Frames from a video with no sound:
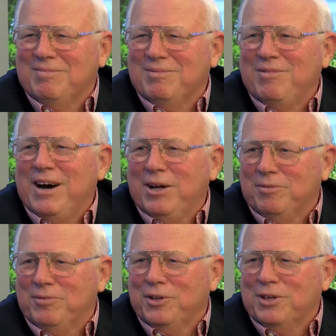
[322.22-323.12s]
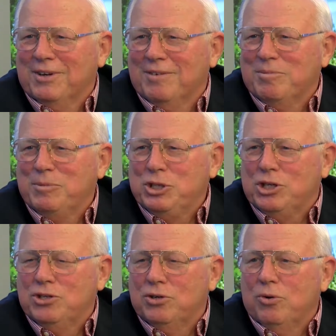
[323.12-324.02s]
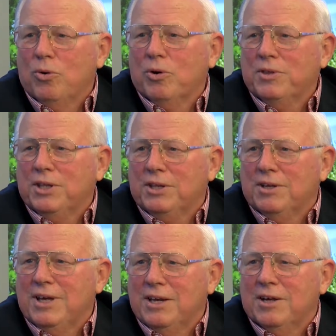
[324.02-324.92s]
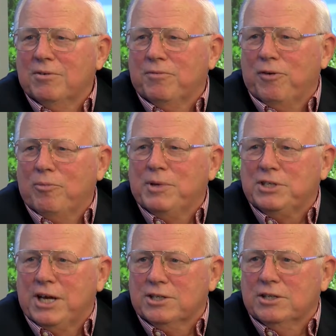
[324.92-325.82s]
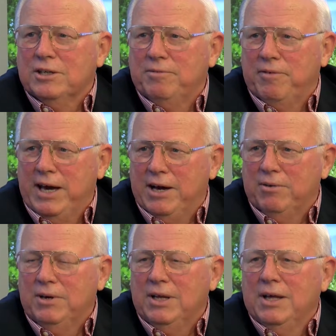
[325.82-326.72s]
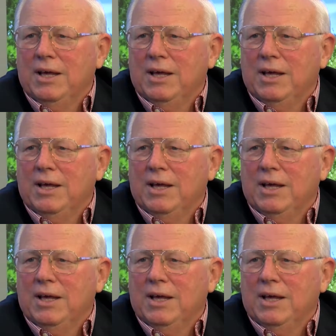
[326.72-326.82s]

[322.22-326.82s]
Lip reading: filed for the position or that the headhunter firm has actually found,